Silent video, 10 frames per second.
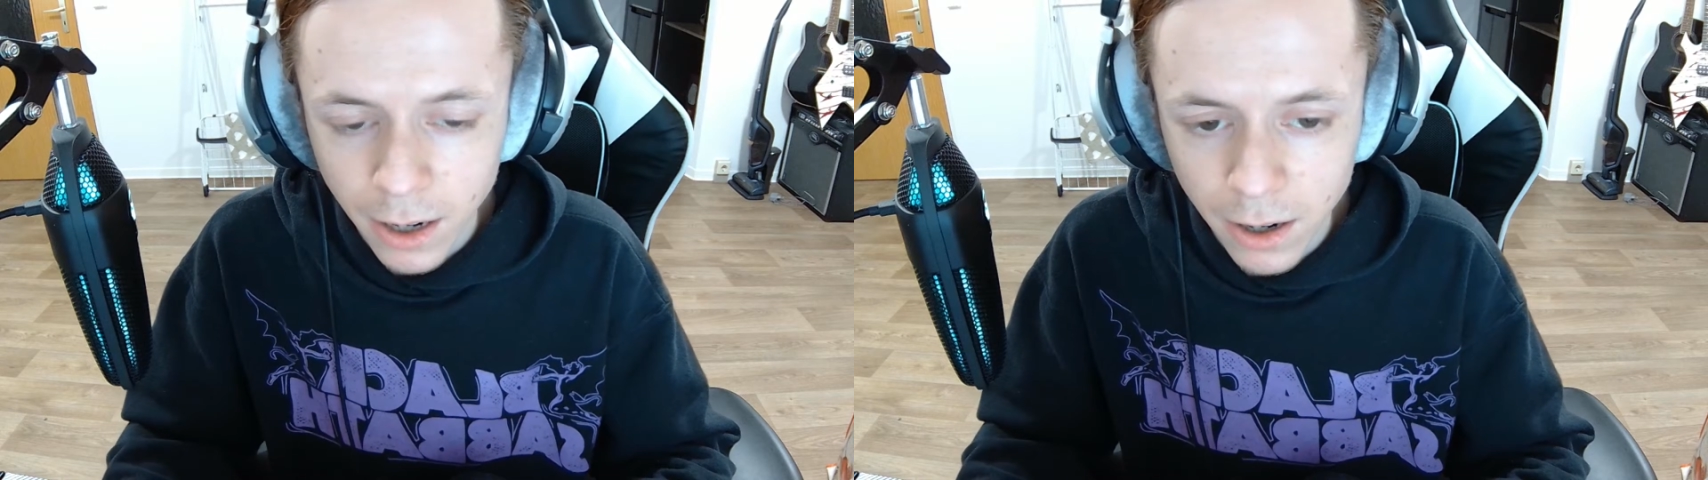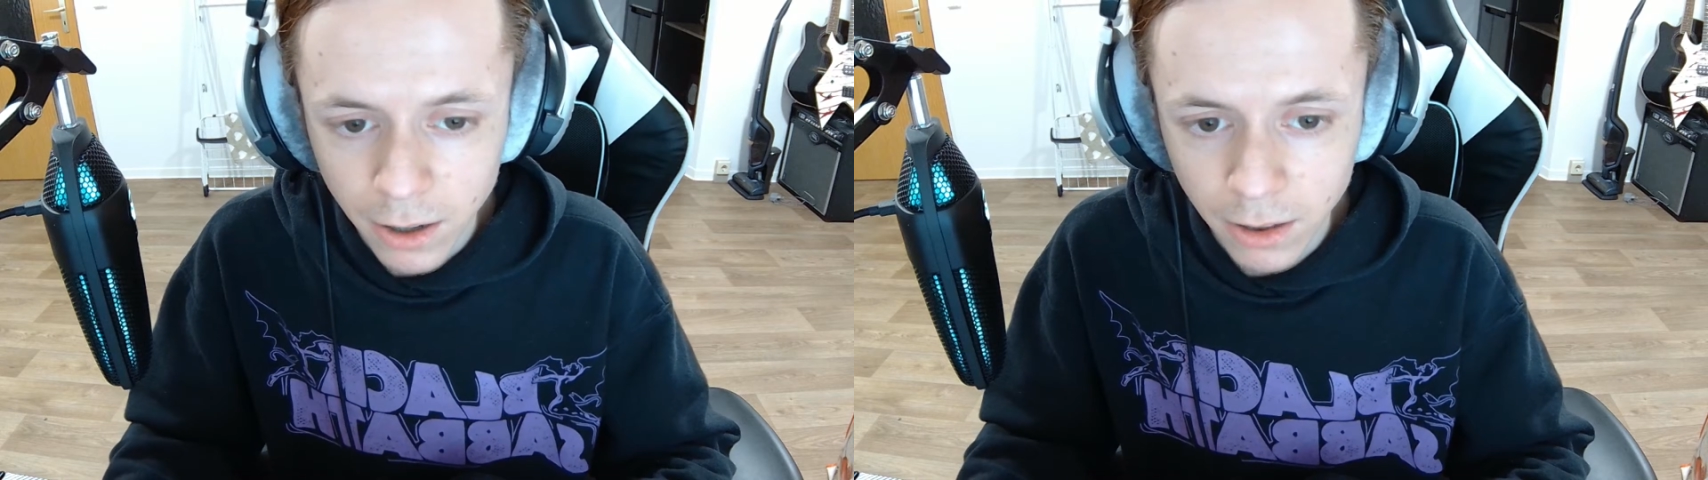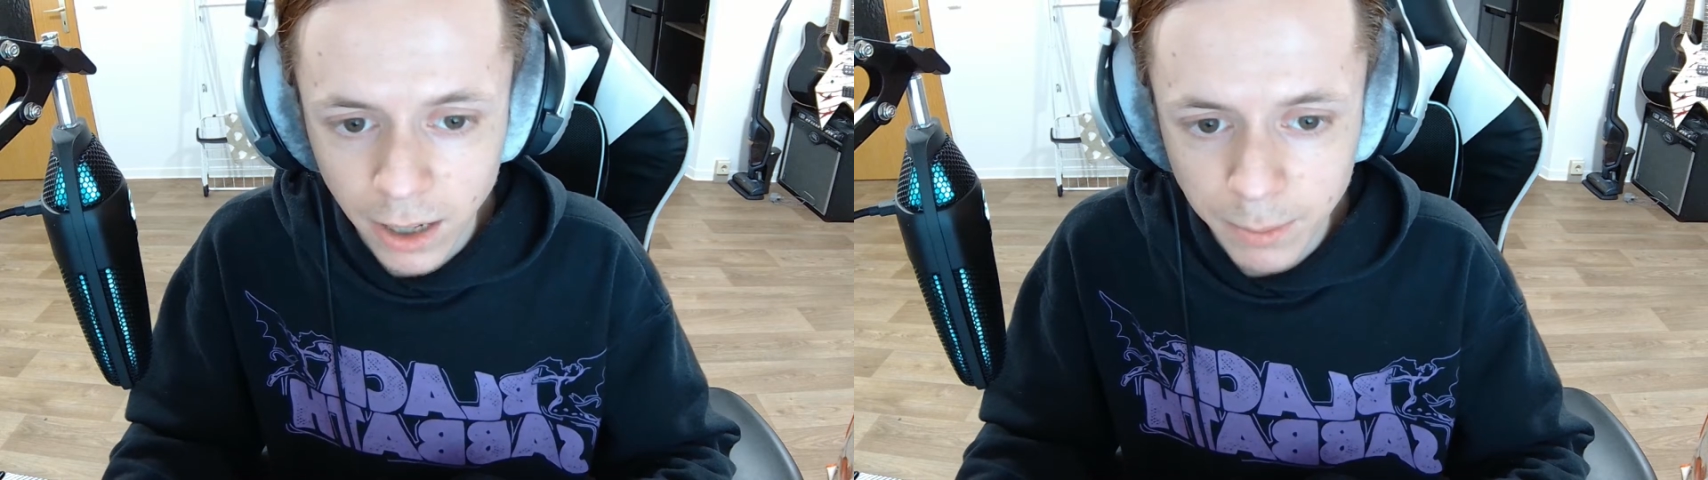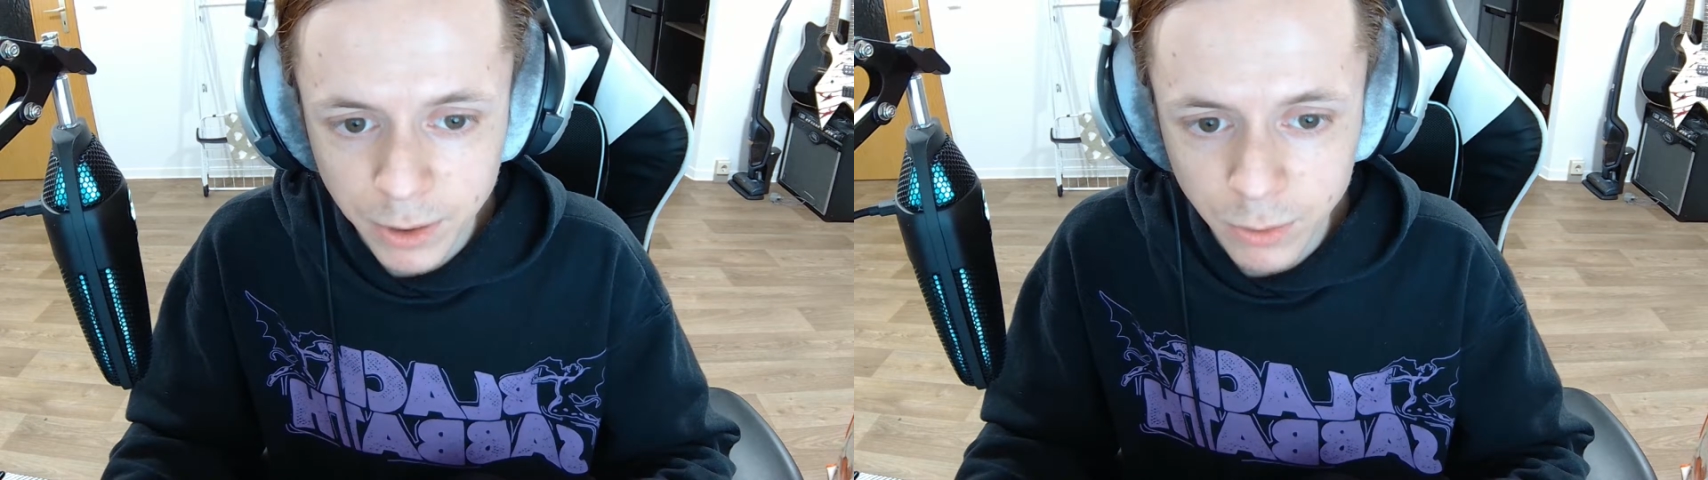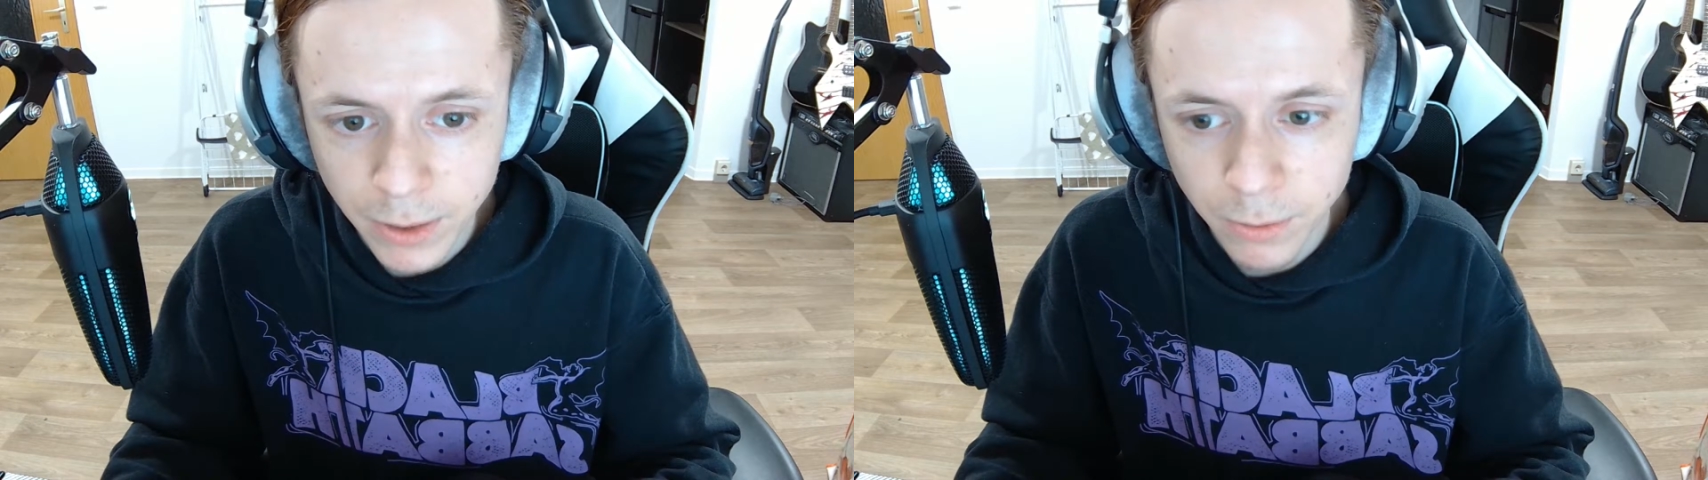are like between